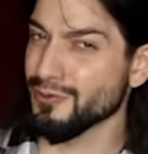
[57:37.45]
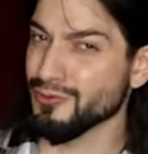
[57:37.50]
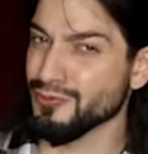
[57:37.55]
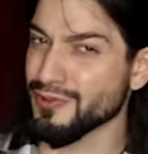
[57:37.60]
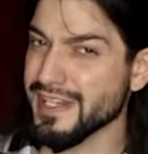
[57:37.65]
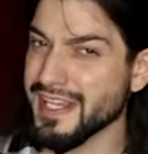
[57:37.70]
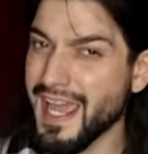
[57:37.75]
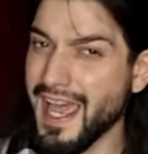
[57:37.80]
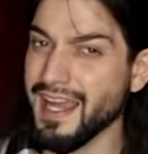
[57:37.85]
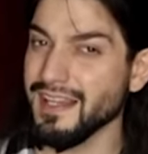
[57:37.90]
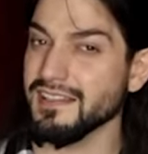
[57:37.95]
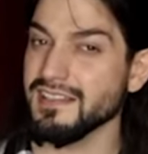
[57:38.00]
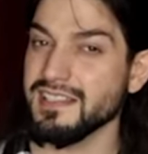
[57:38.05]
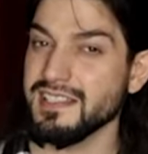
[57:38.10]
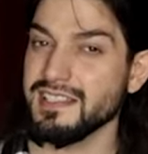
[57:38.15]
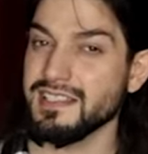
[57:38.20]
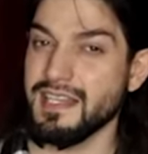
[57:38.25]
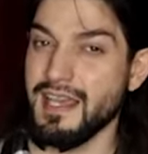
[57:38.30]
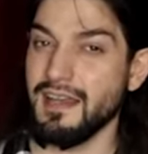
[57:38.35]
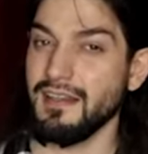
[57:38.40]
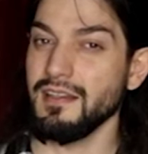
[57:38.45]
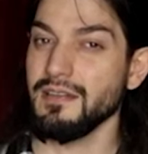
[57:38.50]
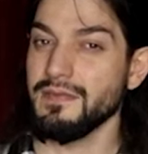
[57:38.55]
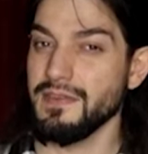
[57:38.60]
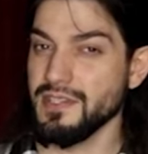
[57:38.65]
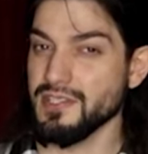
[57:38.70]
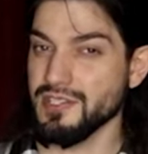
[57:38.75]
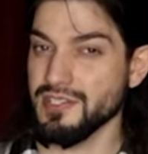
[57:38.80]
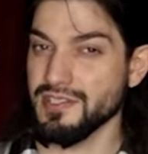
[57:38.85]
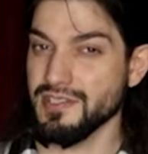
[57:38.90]
reality
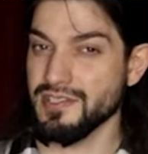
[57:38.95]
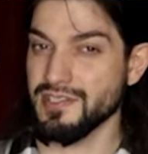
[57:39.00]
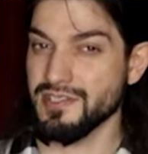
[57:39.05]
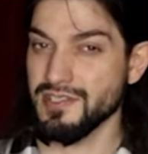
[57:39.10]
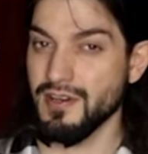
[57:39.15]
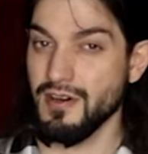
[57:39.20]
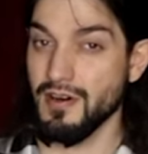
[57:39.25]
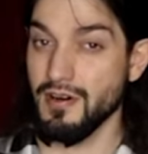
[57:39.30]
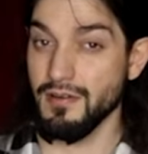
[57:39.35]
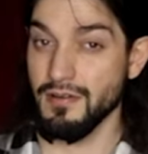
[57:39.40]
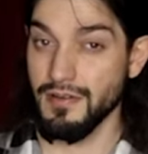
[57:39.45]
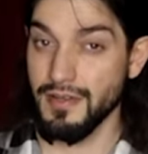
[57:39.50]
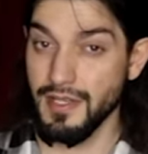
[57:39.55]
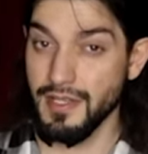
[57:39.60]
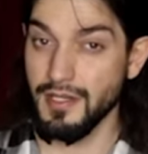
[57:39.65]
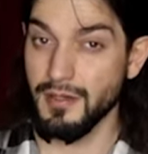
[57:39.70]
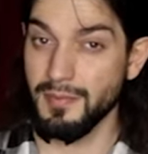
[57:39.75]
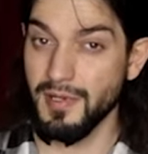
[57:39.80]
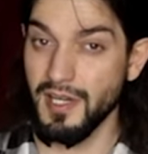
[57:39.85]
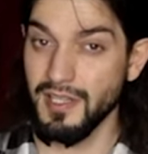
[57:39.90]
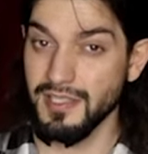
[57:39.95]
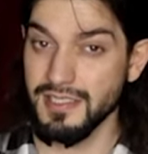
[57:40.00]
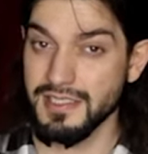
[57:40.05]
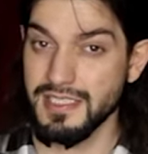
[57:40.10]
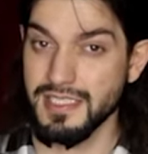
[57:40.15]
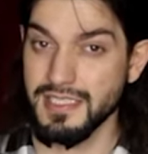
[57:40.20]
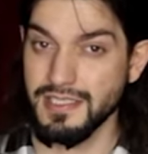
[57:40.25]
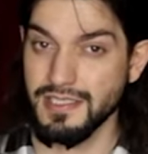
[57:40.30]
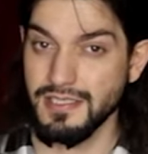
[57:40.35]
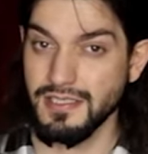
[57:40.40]
television star than a
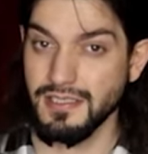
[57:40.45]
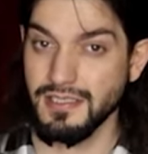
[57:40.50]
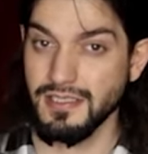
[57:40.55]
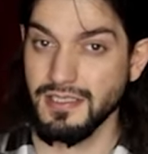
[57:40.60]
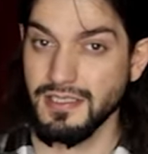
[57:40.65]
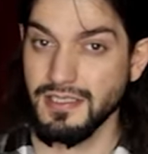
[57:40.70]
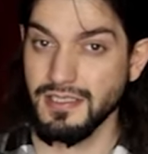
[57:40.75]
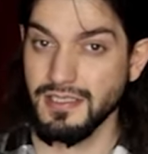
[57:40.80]
politician.